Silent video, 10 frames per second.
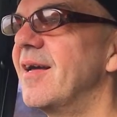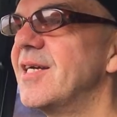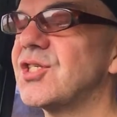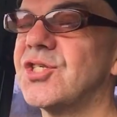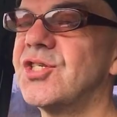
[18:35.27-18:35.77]

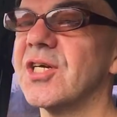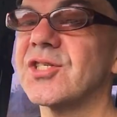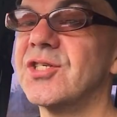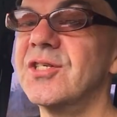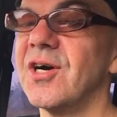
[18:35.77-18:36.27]
It's
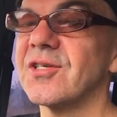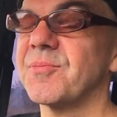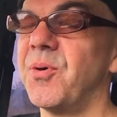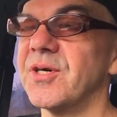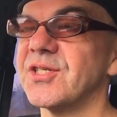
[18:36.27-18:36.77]
just not
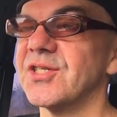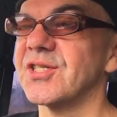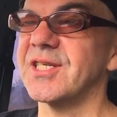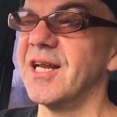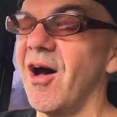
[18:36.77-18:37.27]

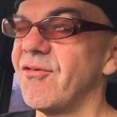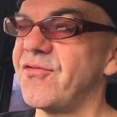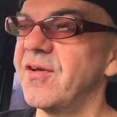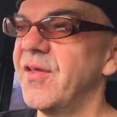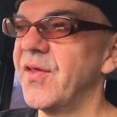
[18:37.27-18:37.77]
poisonous enough.
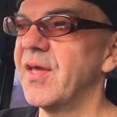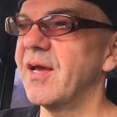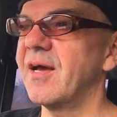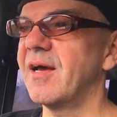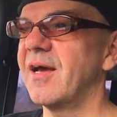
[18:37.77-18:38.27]

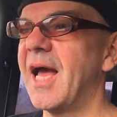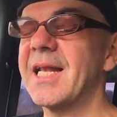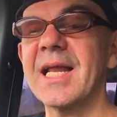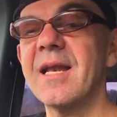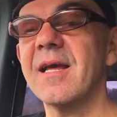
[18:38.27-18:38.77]

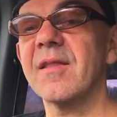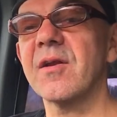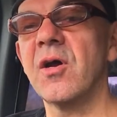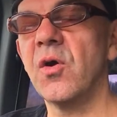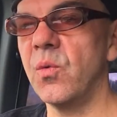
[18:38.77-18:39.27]
And any
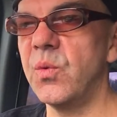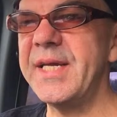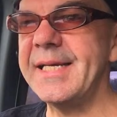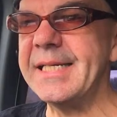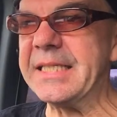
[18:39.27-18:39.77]
other
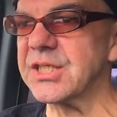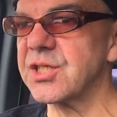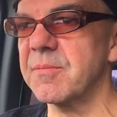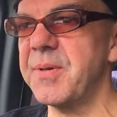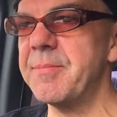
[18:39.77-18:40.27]
wheeze
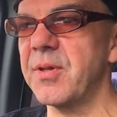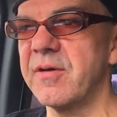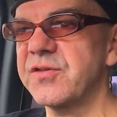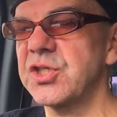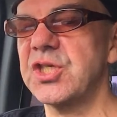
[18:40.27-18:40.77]
that people
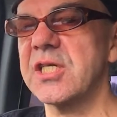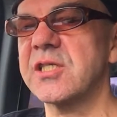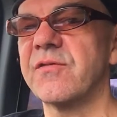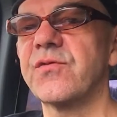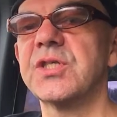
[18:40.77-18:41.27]
have
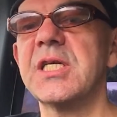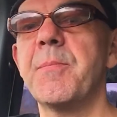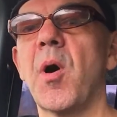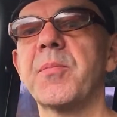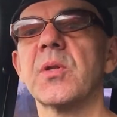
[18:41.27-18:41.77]
suggested for
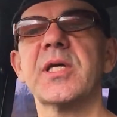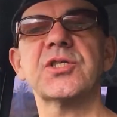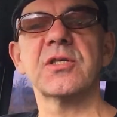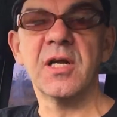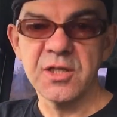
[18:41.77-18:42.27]

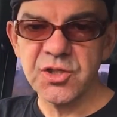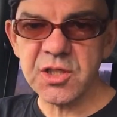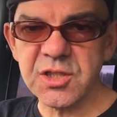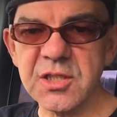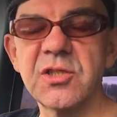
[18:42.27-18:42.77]
depopulation
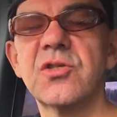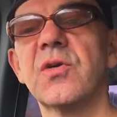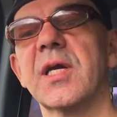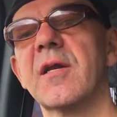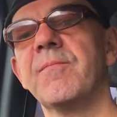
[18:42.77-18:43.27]
just isn't
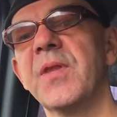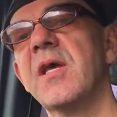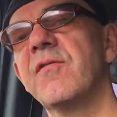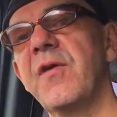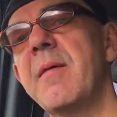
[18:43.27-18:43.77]
doing it.
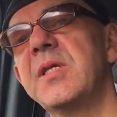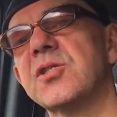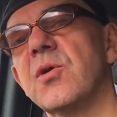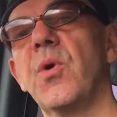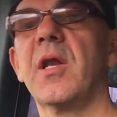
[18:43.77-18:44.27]

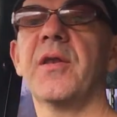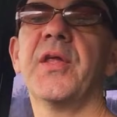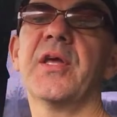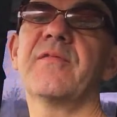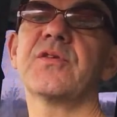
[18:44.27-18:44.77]
Famine's the one,
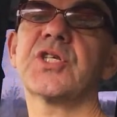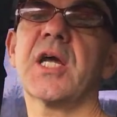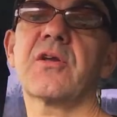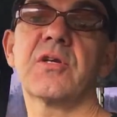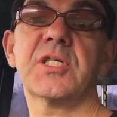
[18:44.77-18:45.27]
if you
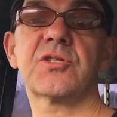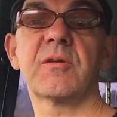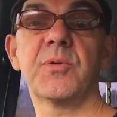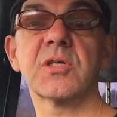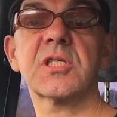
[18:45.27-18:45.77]
check your history
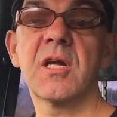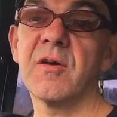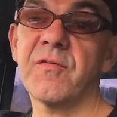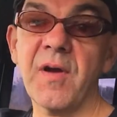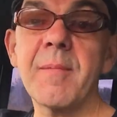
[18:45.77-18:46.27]
books.
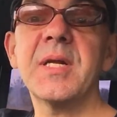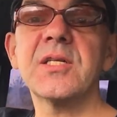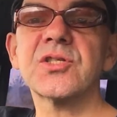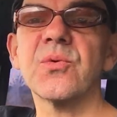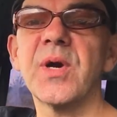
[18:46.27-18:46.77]
Famine
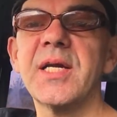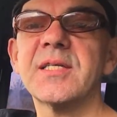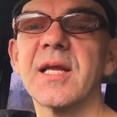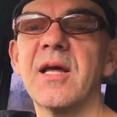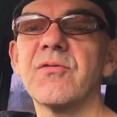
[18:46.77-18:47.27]
is the way
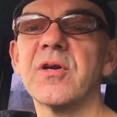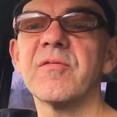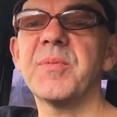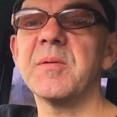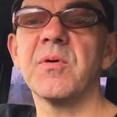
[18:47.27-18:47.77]
to get rid
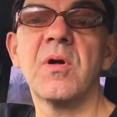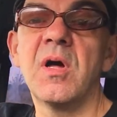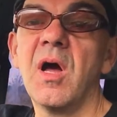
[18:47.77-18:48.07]
of people.